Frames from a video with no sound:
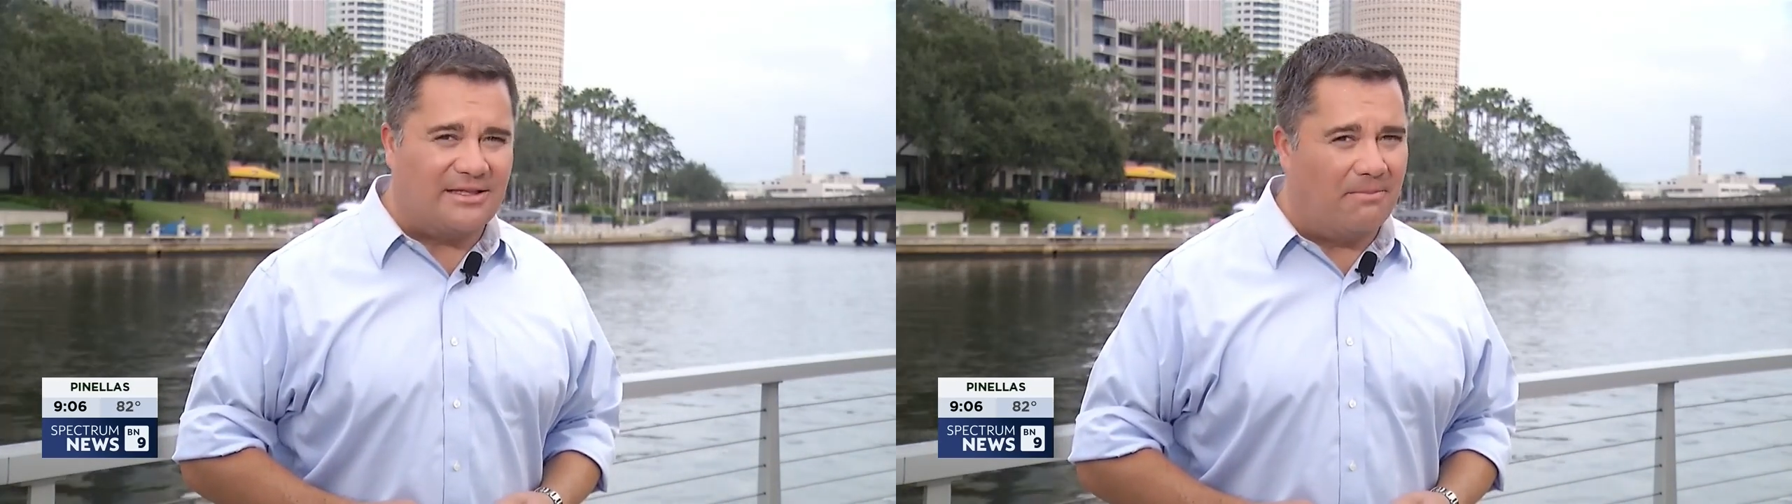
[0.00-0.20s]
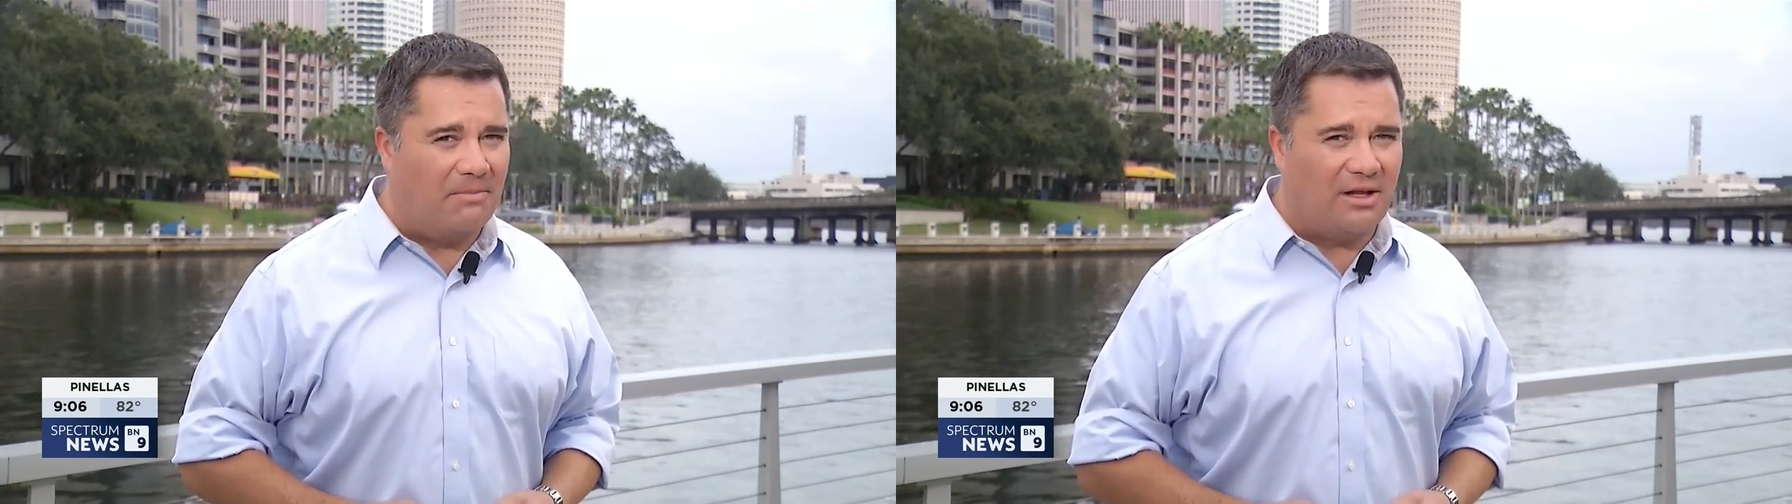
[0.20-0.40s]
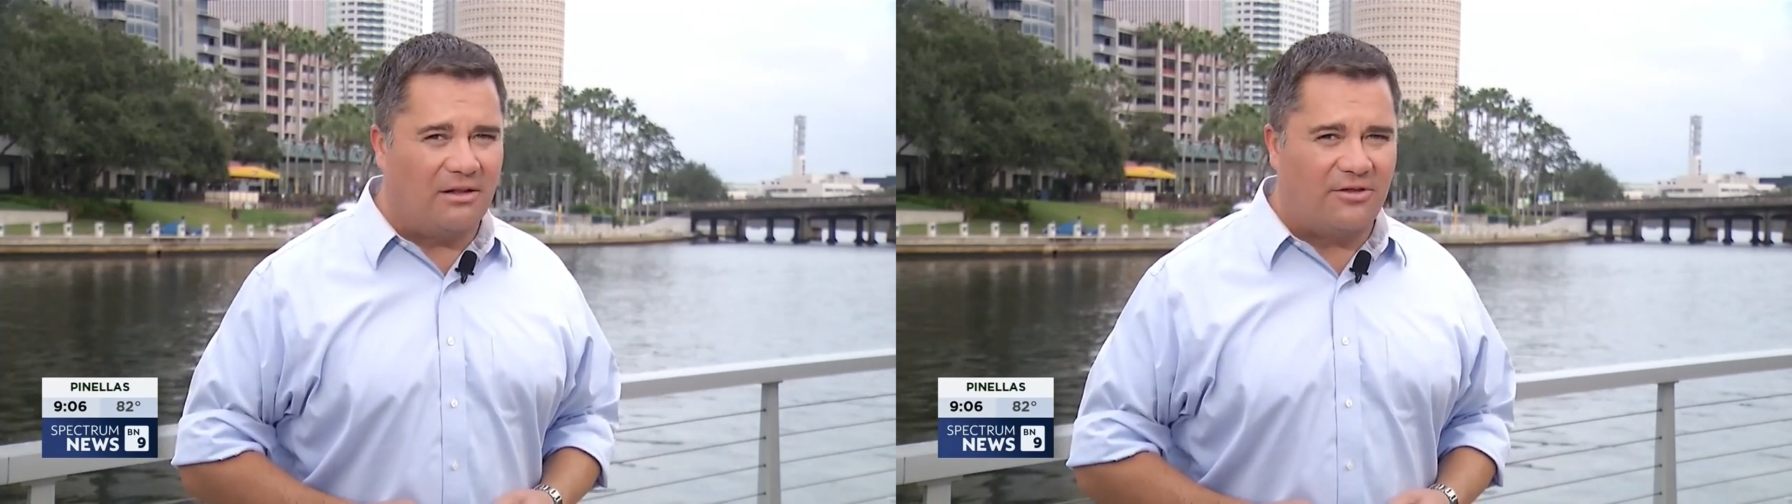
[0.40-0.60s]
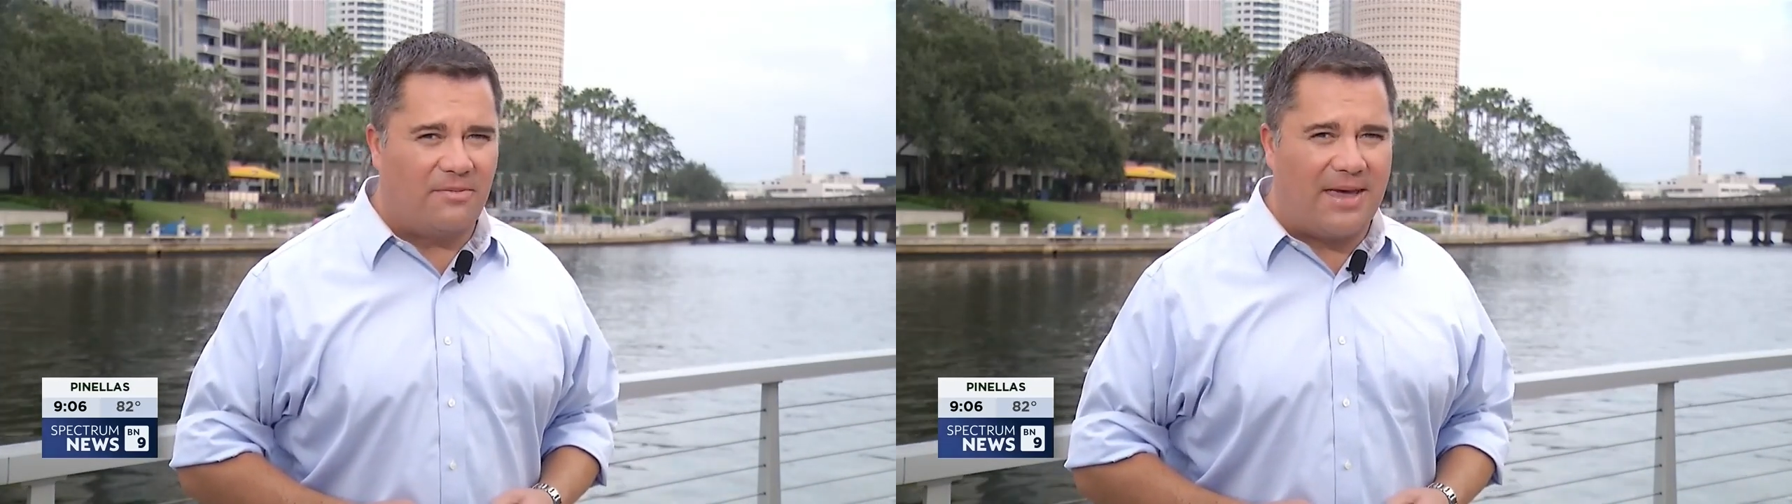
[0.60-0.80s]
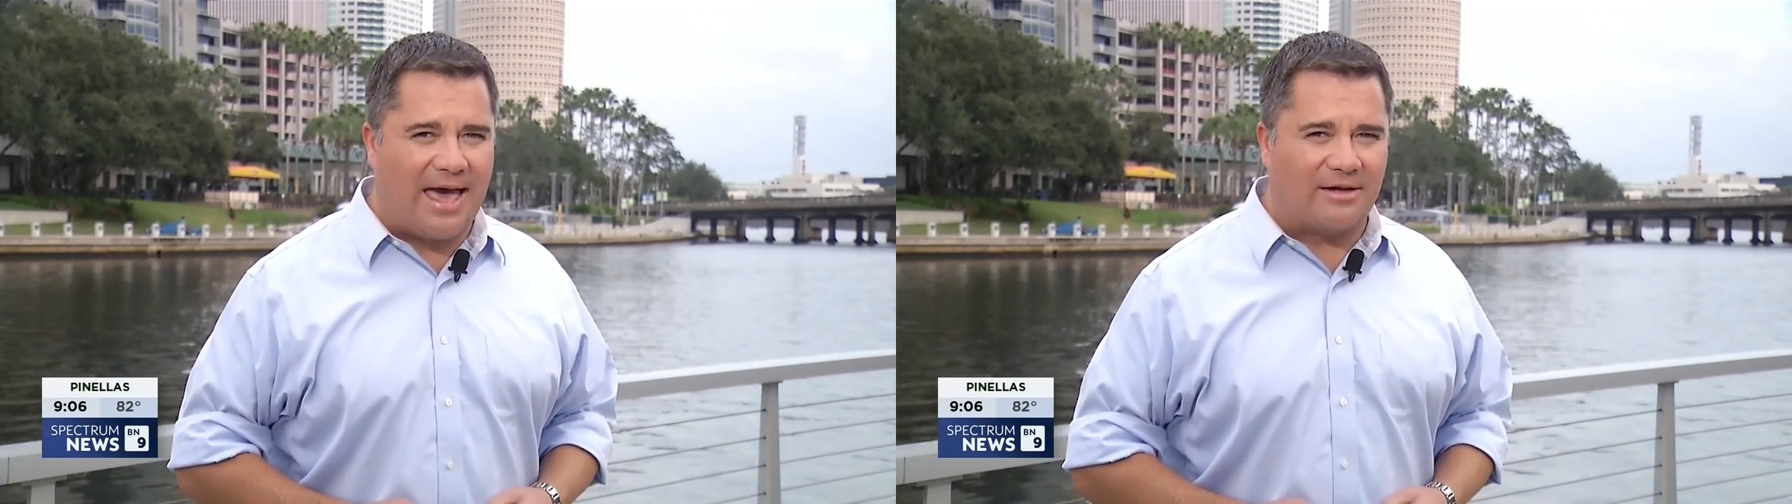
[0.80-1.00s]
the middle of the
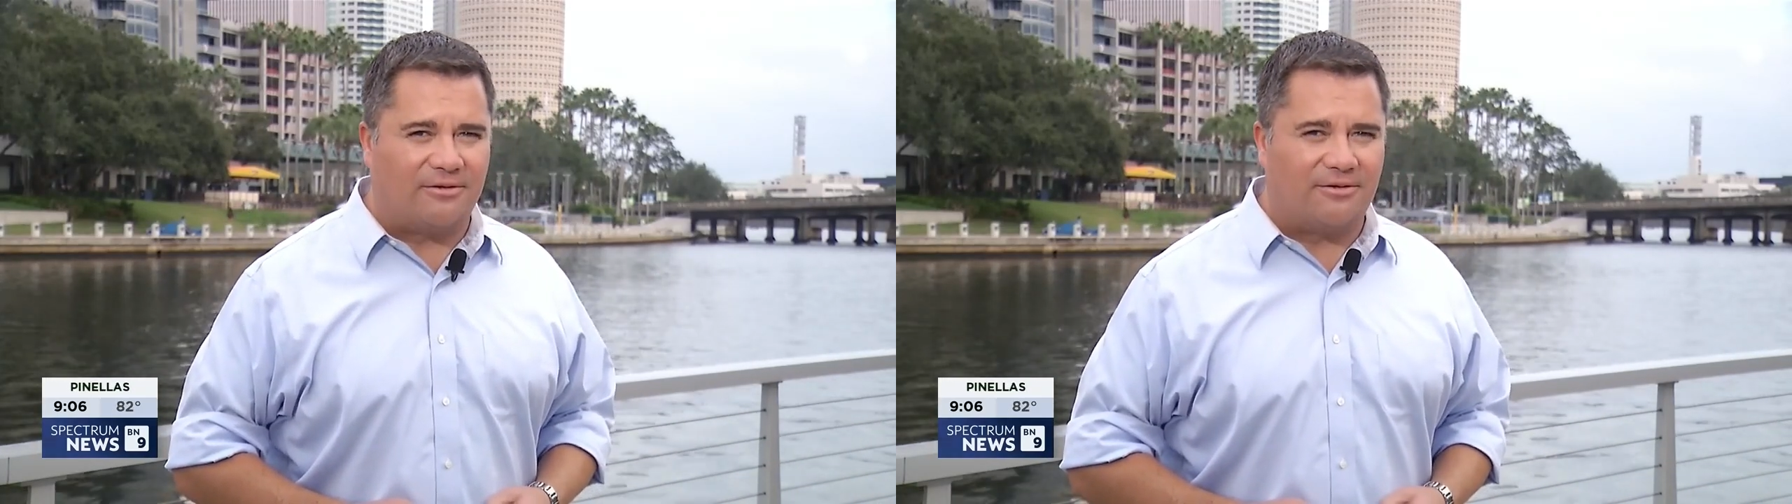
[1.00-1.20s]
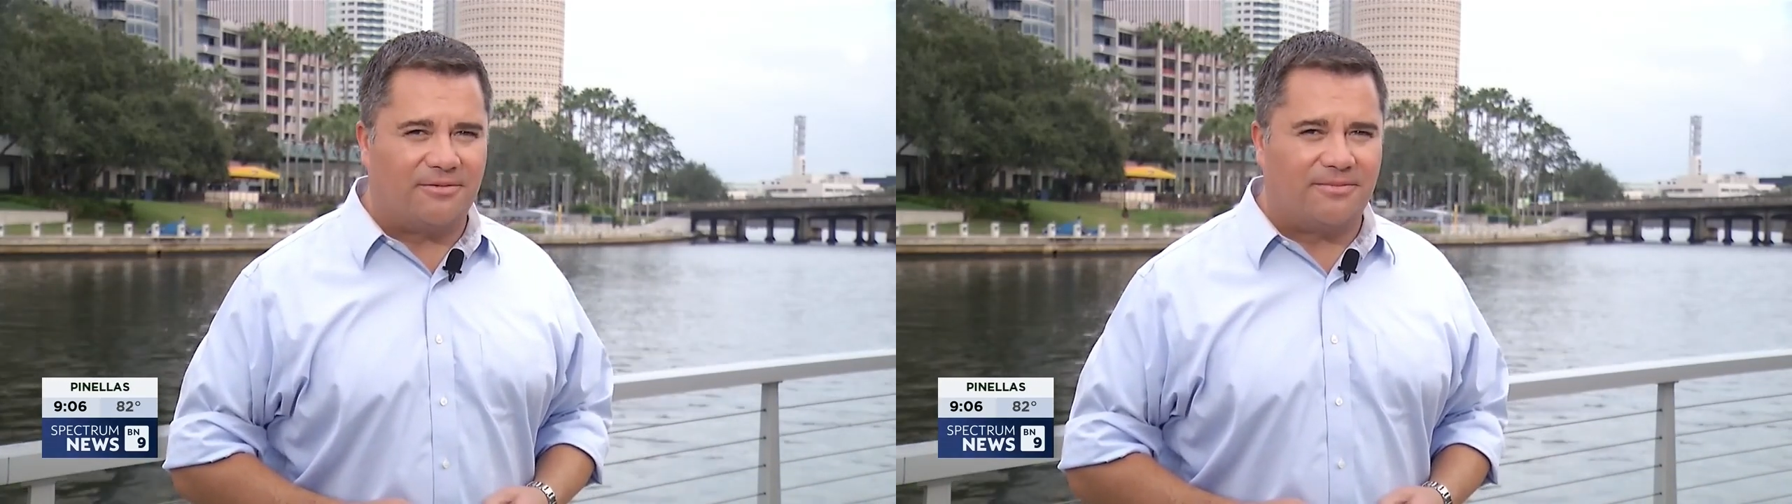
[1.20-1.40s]
battle.